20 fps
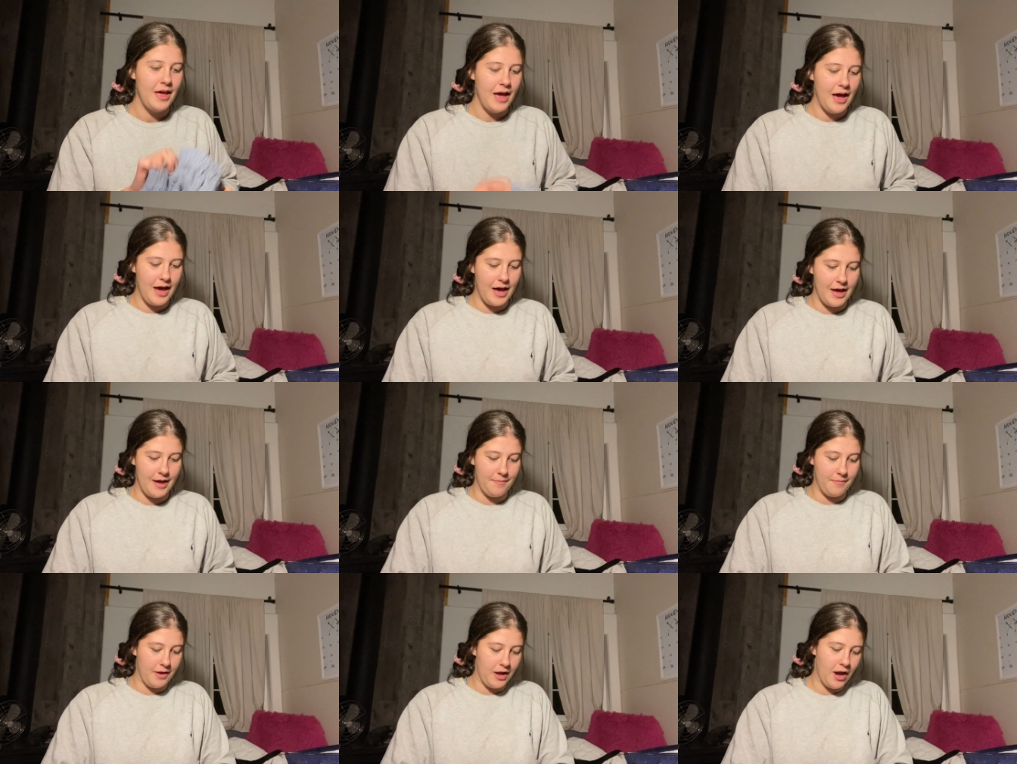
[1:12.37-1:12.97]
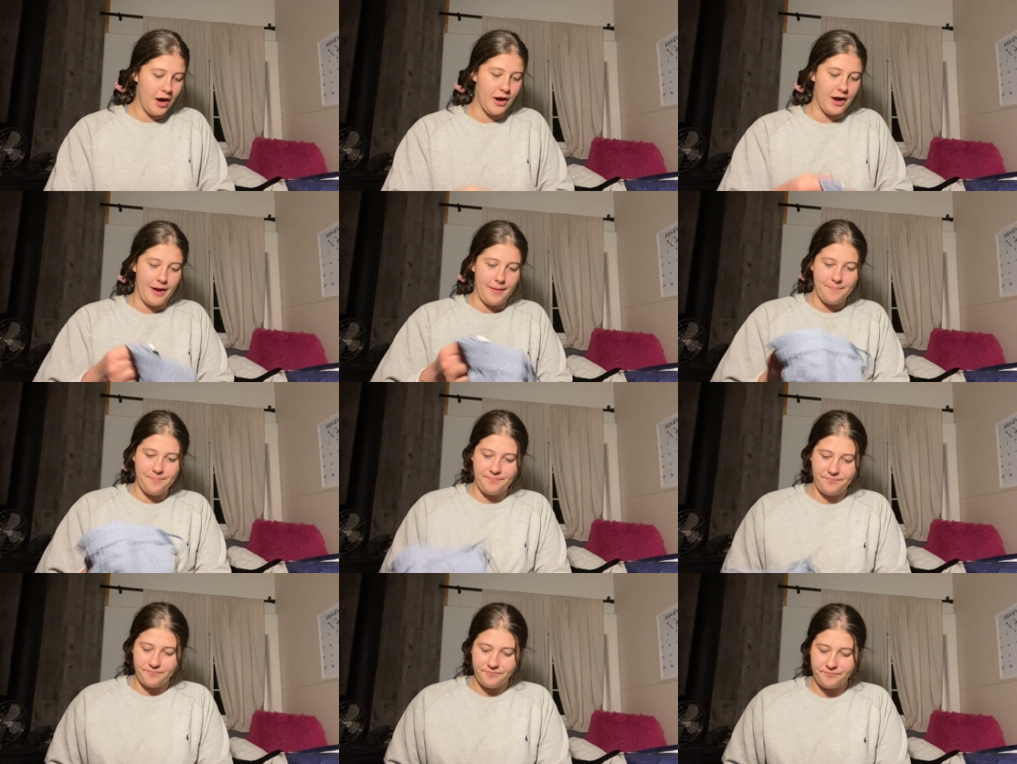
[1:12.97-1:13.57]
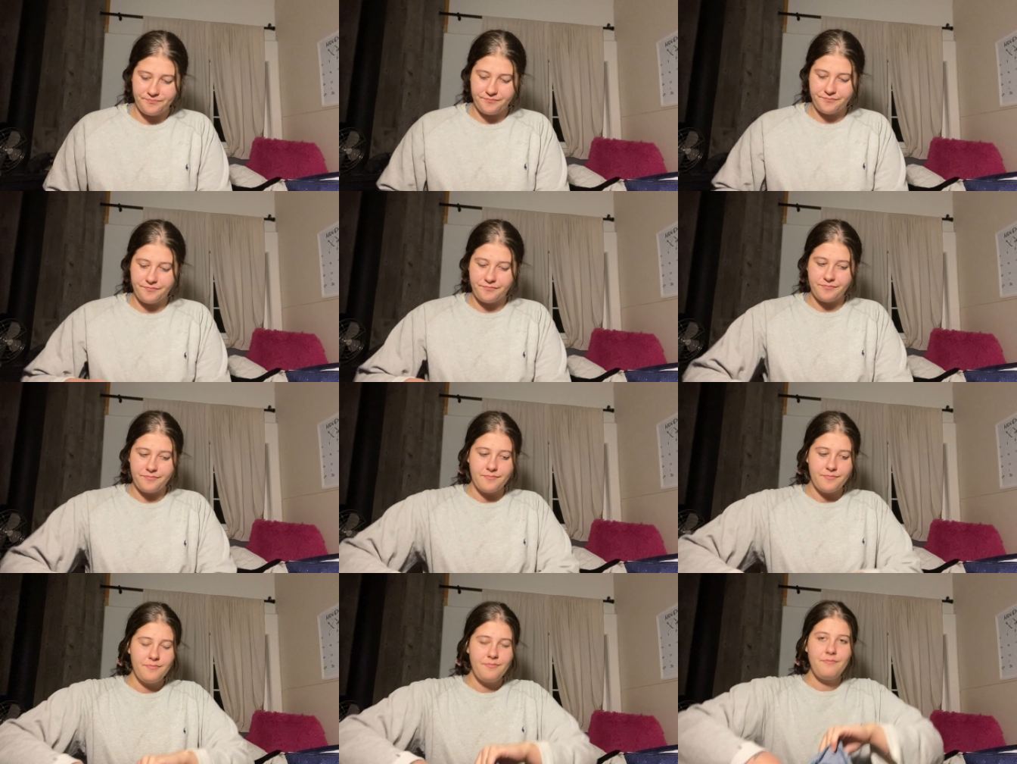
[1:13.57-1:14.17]
Um, all right,
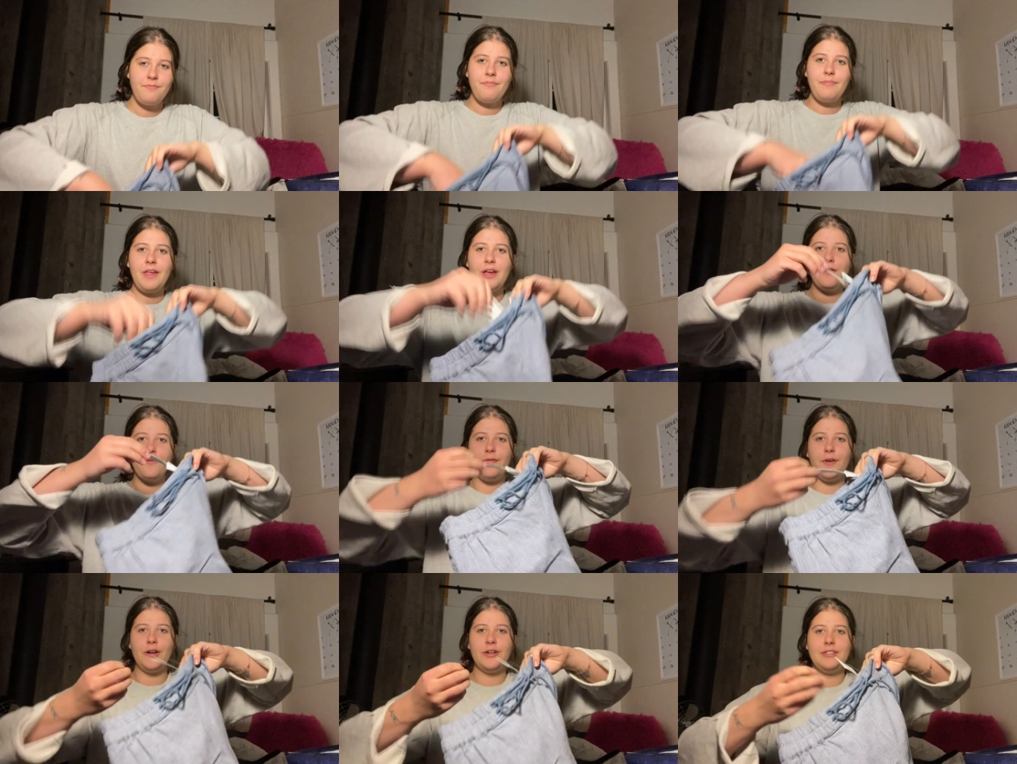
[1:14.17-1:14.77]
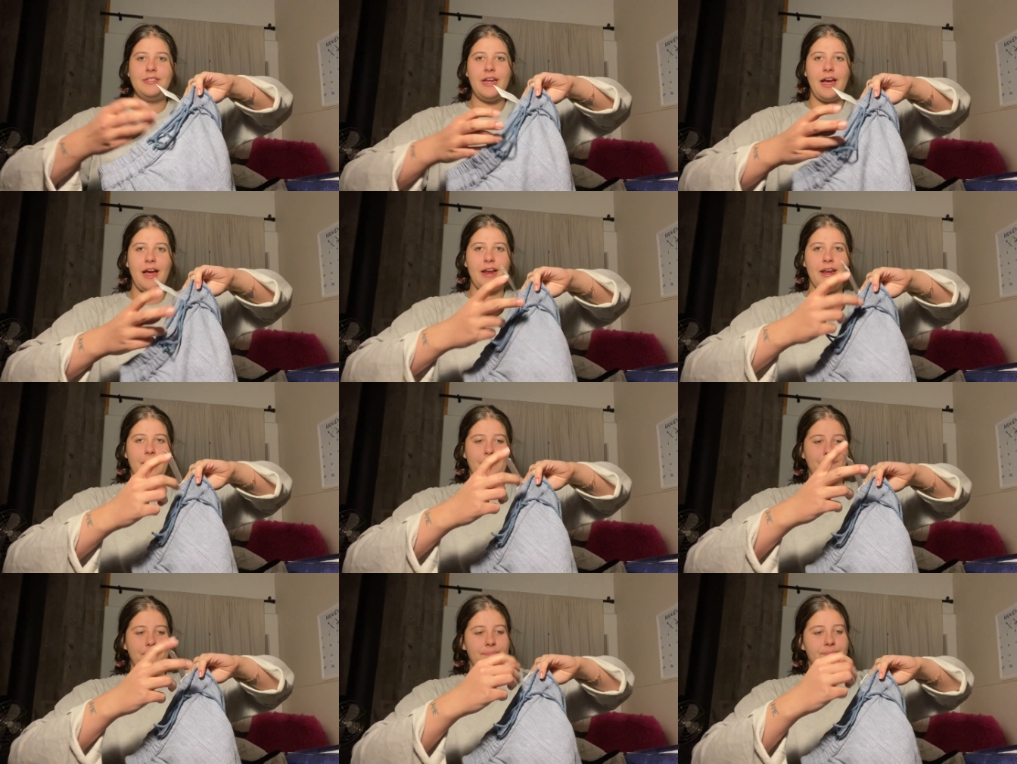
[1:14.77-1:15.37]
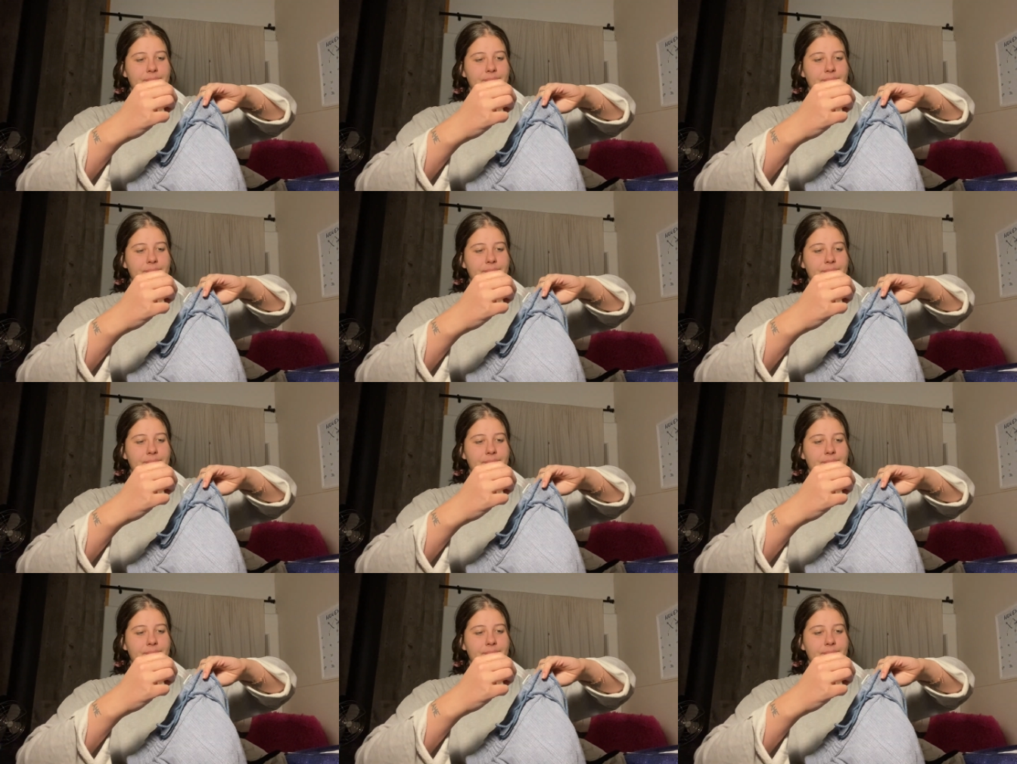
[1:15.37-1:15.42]
first item.